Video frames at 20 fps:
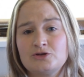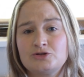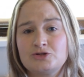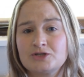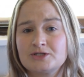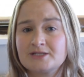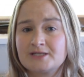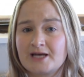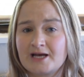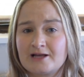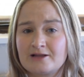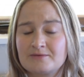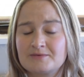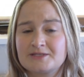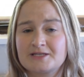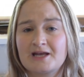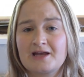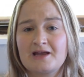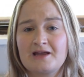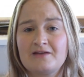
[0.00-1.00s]
does help
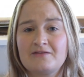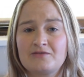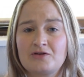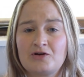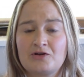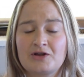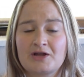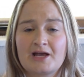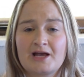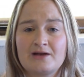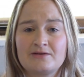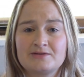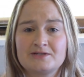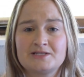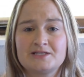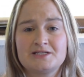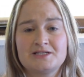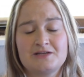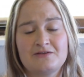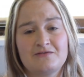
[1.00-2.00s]
save on
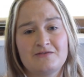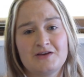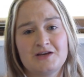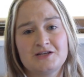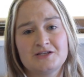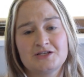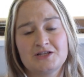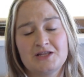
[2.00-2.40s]
accountancy fees